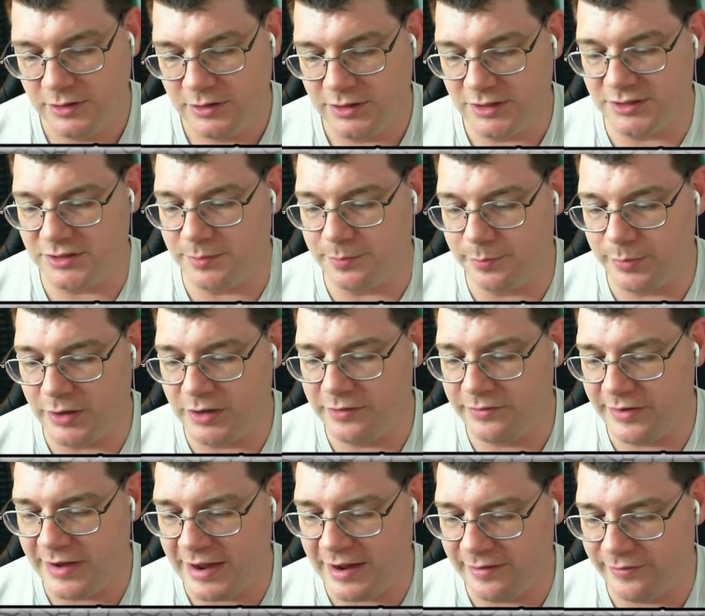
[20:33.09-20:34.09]
Is above
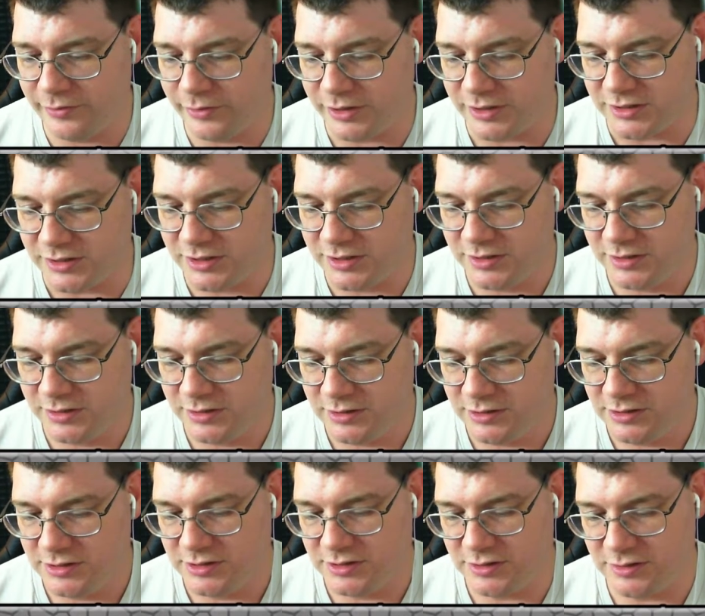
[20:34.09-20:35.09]
average.
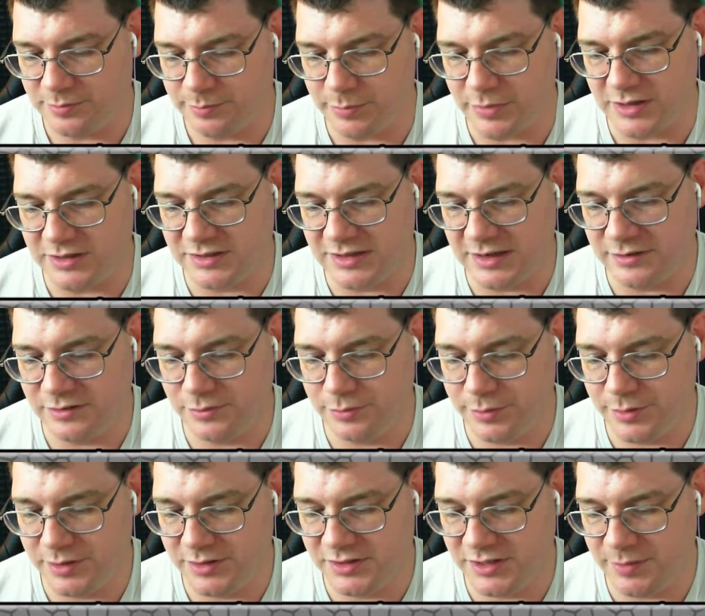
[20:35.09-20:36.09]
Best
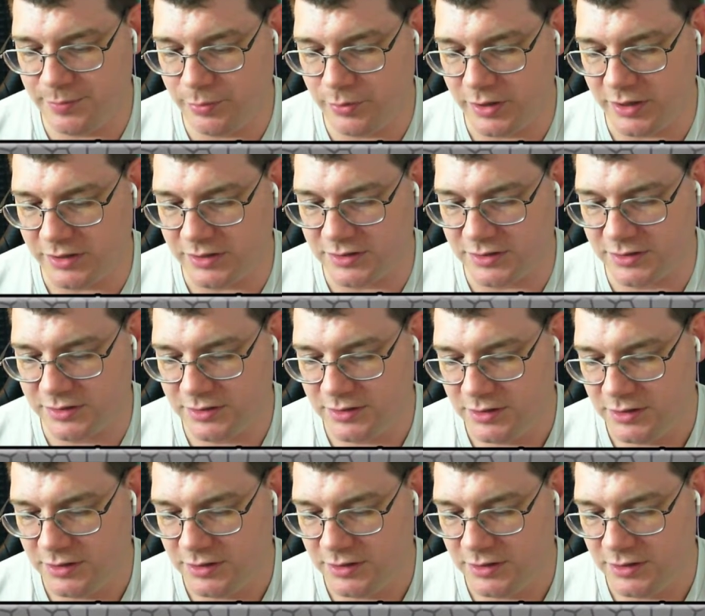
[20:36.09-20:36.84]
attribute is hit points.